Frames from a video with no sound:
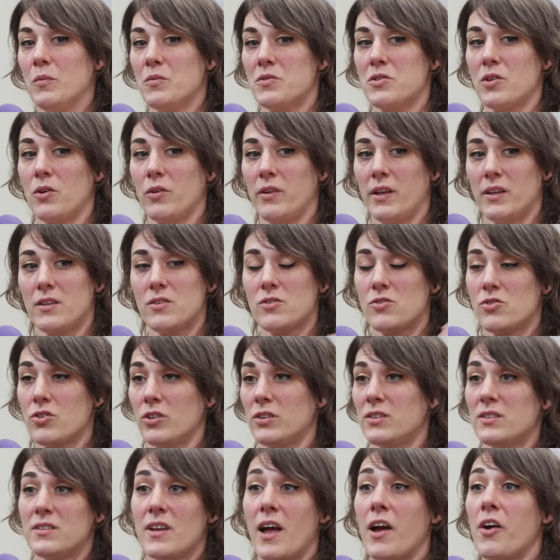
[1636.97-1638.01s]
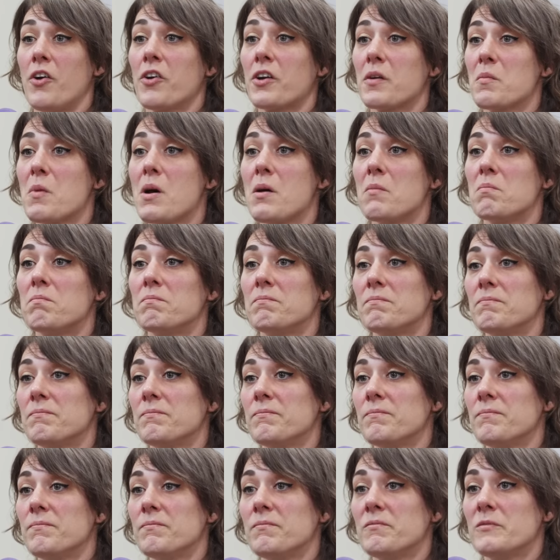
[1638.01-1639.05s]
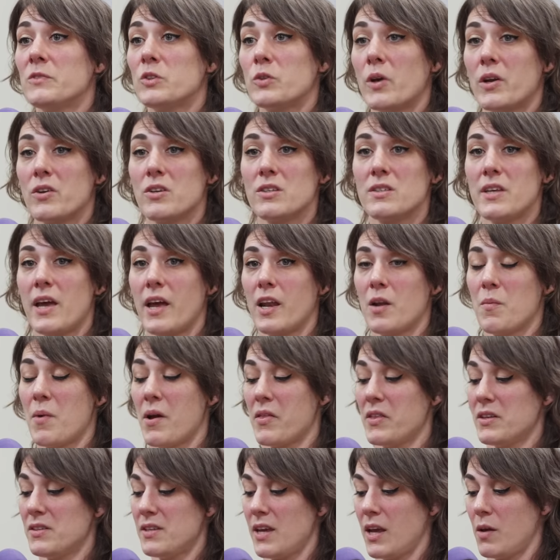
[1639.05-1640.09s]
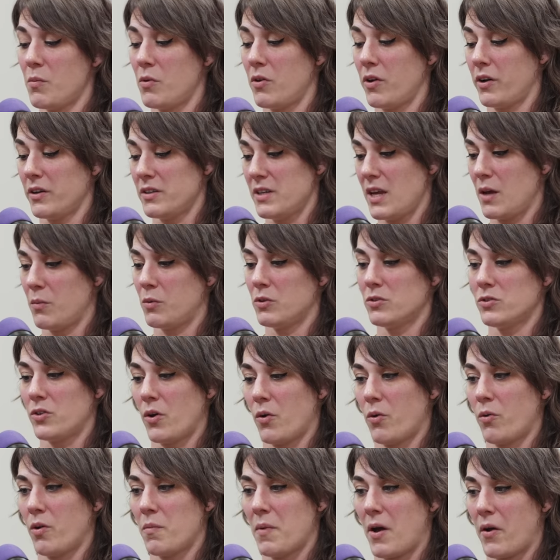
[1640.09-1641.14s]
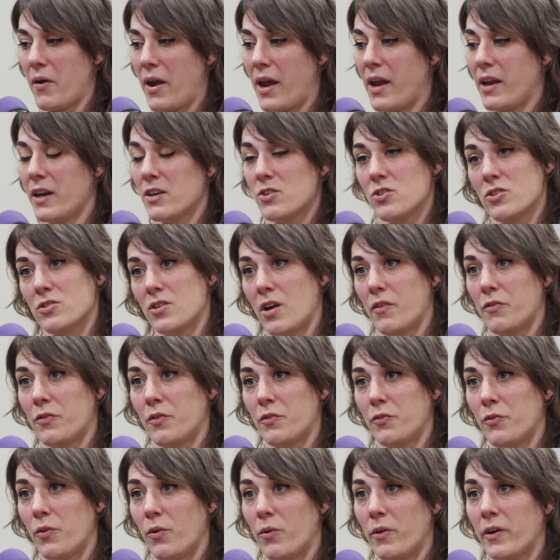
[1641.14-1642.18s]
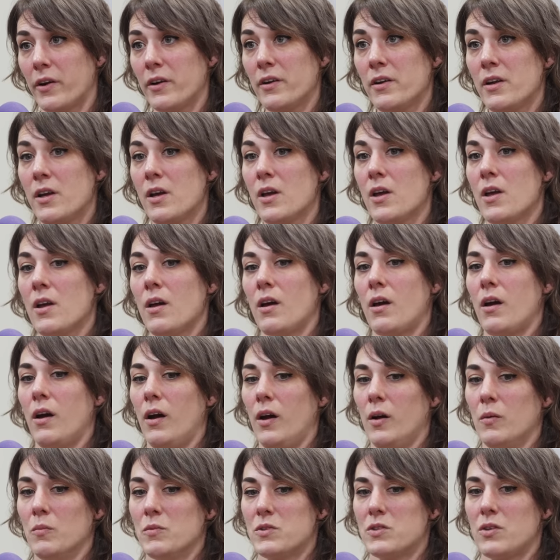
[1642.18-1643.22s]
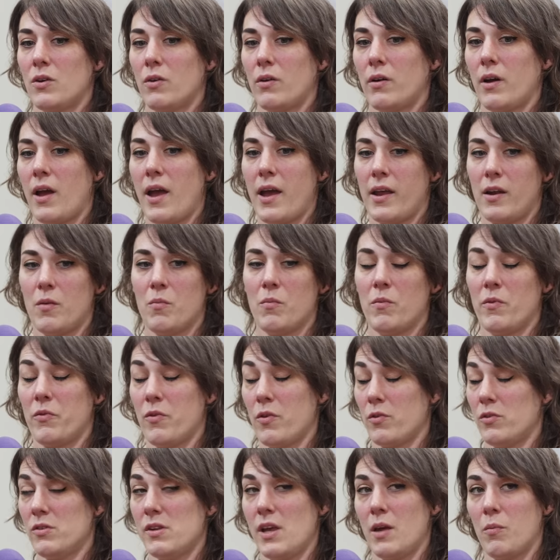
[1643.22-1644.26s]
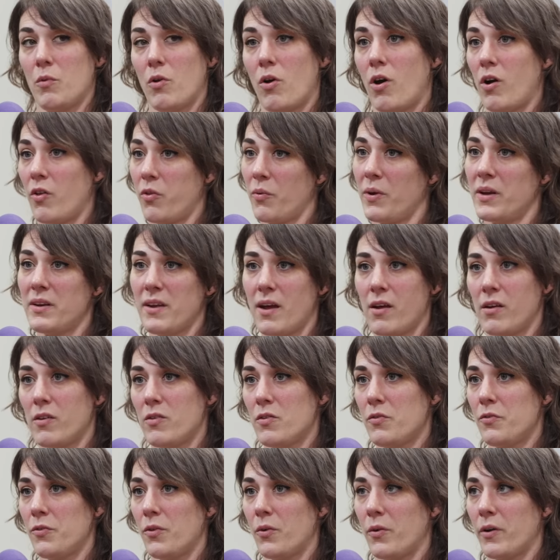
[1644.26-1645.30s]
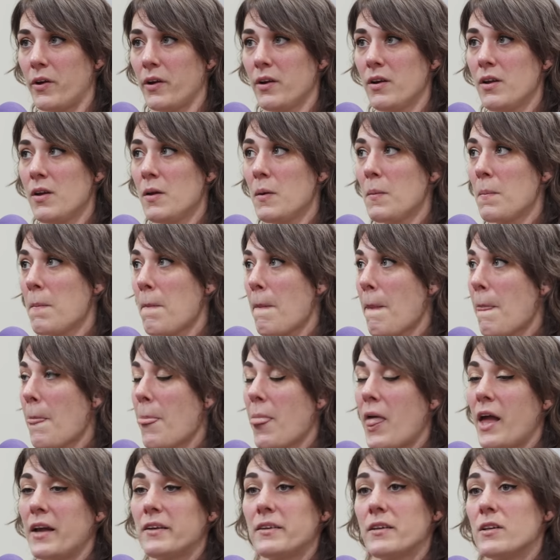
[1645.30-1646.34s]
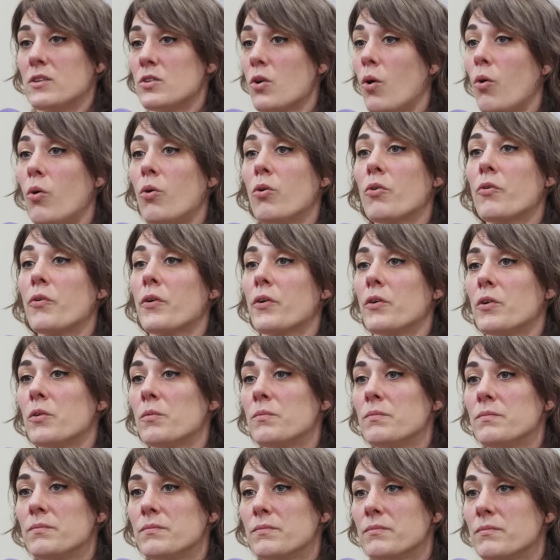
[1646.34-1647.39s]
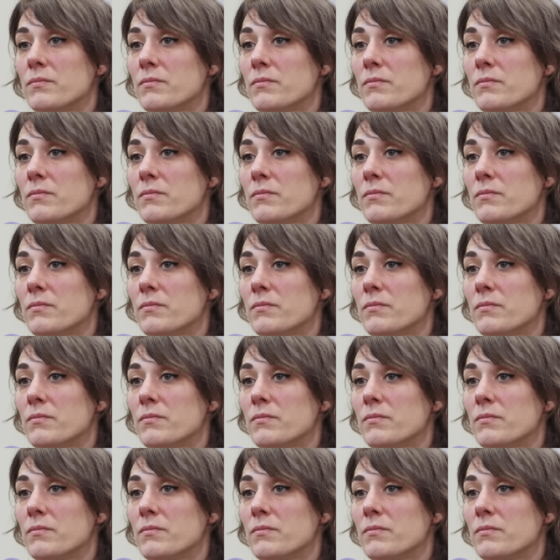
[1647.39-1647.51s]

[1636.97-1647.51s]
So let's just not hook him up. So I just had him on the table. Our tables go to about 8 inches off the floor. So I had him the table all the way down on the floor. I did his whole groom.